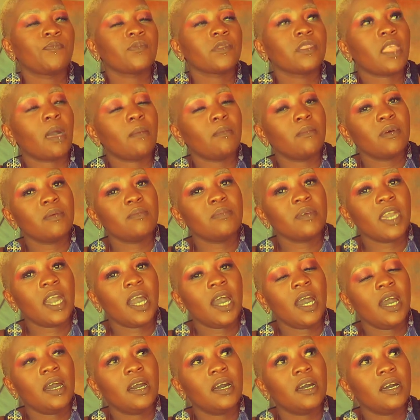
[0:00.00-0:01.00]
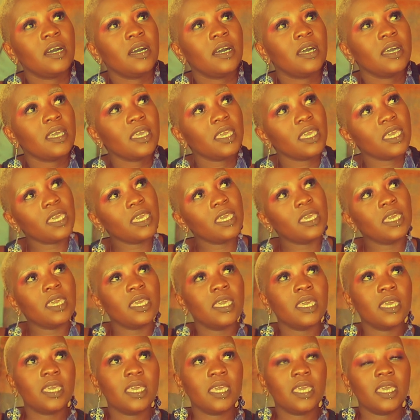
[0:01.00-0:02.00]
Namibia.
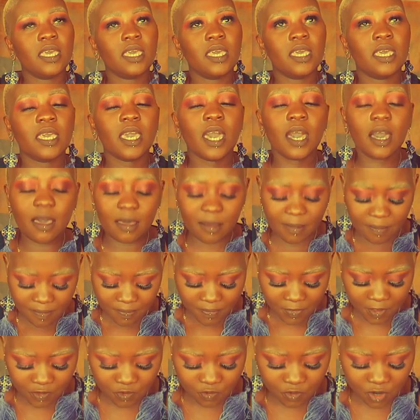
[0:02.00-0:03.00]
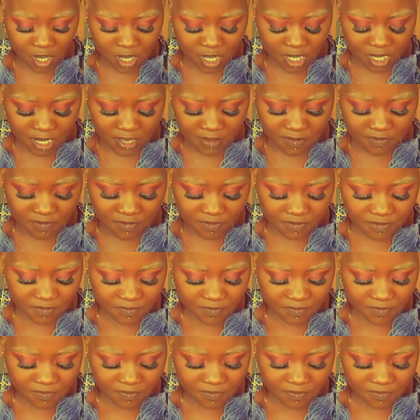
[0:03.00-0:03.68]
Yeah, that's where I live.